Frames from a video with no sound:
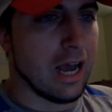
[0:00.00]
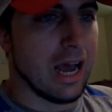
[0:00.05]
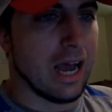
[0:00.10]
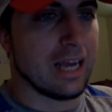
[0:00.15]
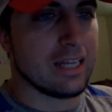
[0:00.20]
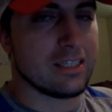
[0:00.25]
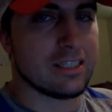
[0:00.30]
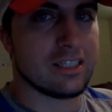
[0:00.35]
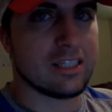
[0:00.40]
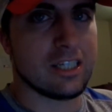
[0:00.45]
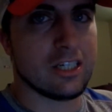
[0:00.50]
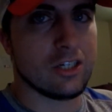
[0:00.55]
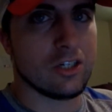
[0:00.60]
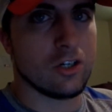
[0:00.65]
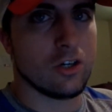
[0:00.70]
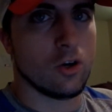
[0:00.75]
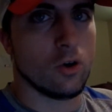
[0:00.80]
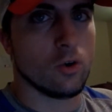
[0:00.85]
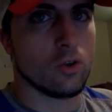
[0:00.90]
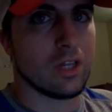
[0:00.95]
I
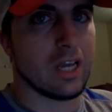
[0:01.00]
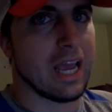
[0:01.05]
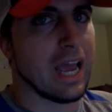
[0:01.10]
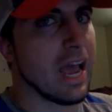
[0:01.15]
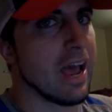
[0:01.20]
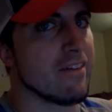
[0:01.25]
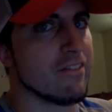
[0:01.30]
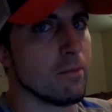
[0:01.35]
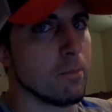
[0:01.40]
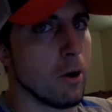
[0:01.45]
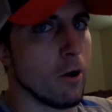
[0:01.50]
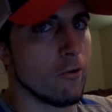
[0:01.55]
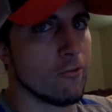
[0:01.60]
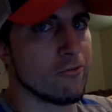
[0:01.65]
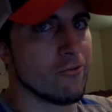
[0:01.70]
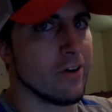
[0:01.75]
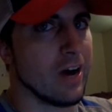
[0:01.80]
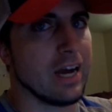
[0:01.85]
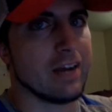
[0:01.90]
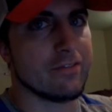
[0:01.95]
still only have about
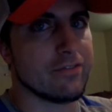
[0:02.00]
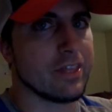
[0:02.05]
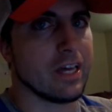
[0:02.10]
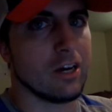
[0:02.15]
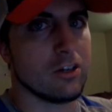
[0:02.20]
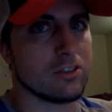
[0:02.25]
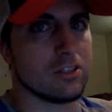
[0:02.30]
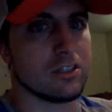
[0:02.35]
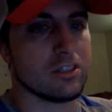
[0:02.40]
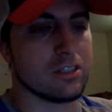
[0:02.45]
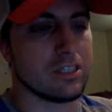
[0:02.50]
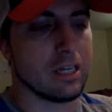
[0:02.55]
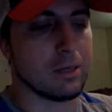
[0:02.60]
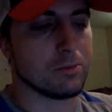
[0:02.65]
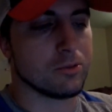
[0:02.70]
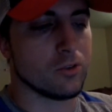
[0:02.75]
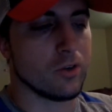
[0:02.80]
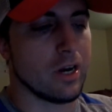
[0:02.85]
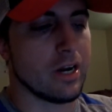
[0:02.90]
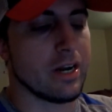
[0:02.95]
5,000
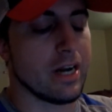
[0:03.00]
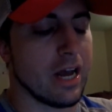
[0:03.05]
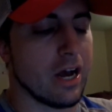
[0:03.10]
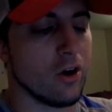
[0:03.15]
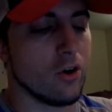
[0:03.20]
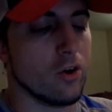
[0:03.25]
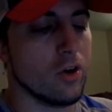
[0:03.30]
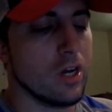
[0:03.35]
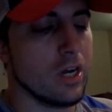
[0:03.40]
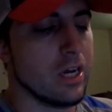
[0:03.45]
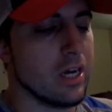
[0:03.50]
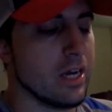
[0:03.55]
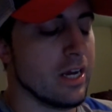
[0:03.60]
steps right now.